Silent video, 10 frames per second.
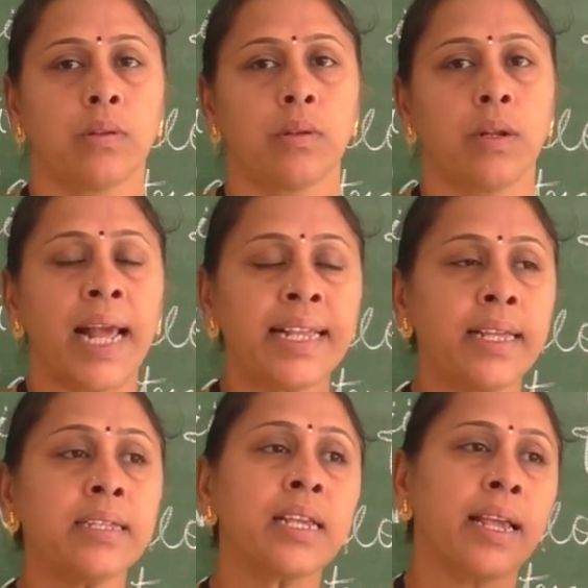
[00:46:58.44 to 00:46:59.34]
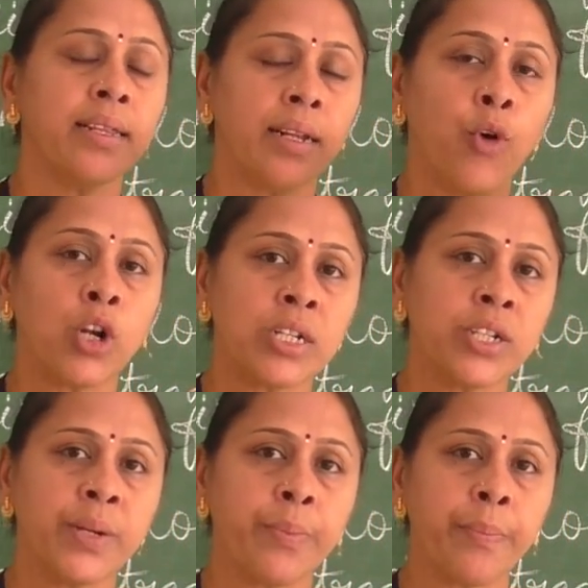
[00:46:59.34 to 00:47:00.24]
Like this, in the water
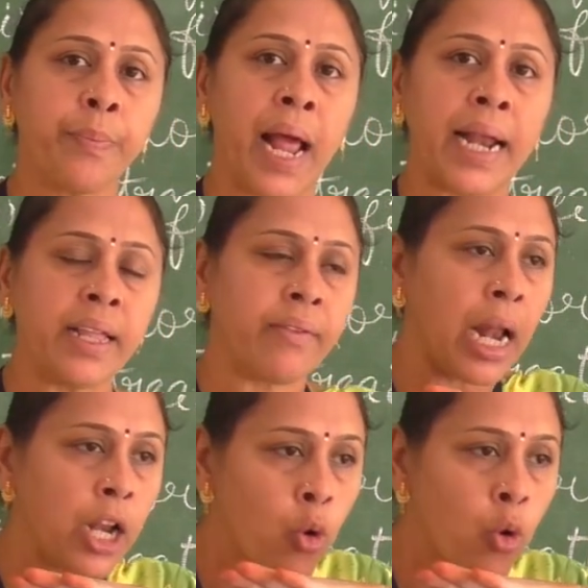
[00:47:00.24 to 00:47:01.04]
treatment plant, they will allow